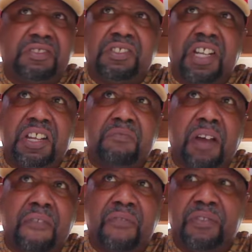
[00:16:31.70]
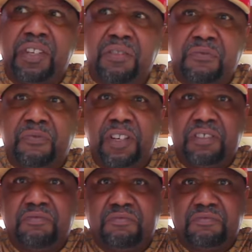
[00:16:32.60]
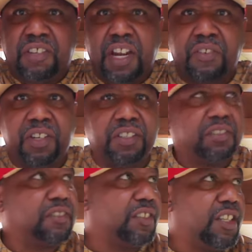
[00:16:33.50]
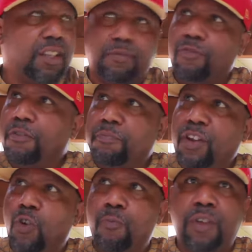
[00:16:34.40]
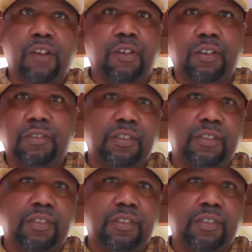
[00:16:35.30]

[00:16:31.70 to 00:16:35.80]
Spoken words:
10 by 15 foot area. A big old mirror.